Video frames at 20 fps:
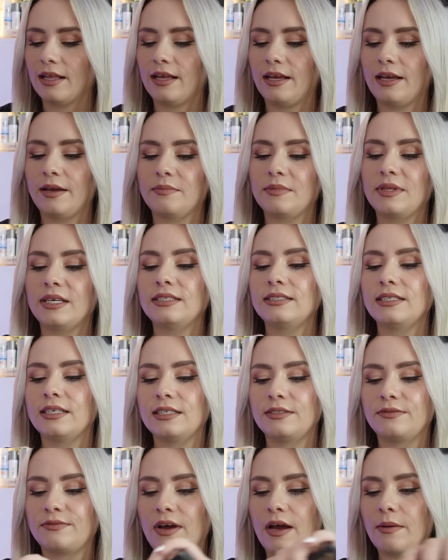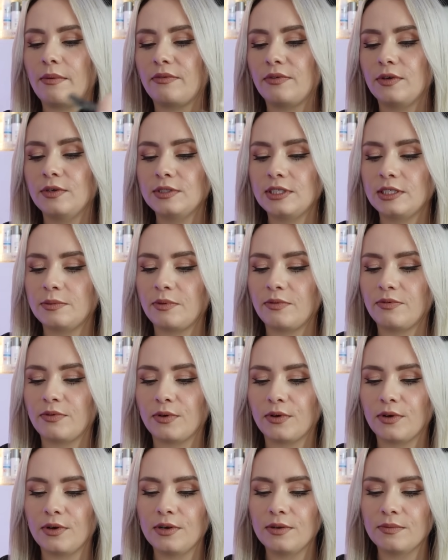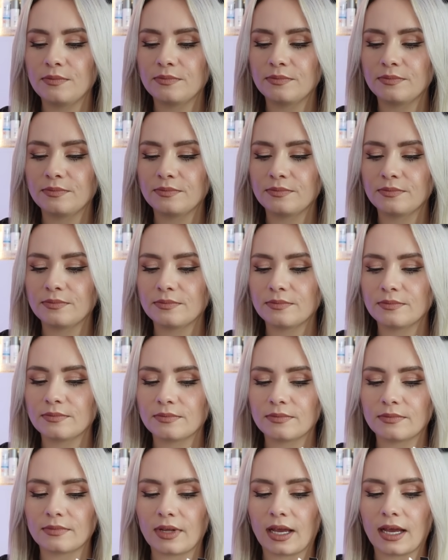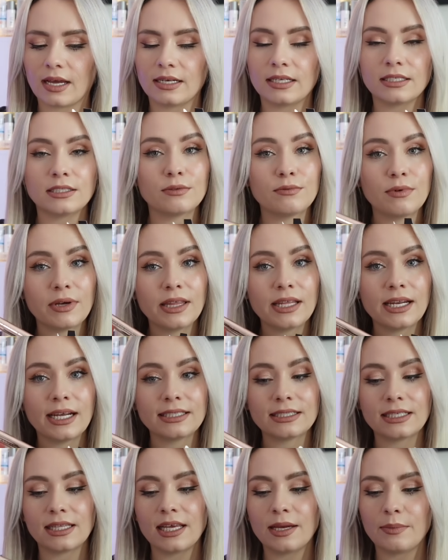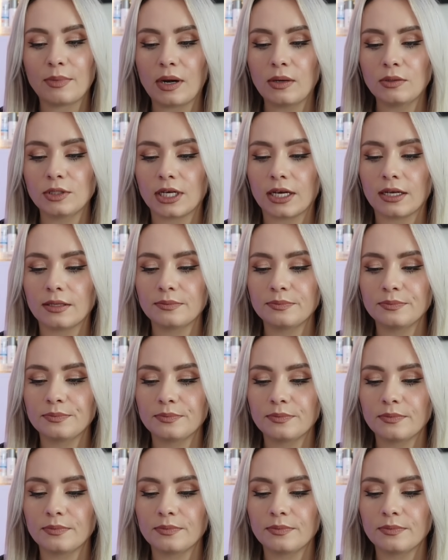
that. This is fab. I've used this before, and it's a really nice clear brow gel.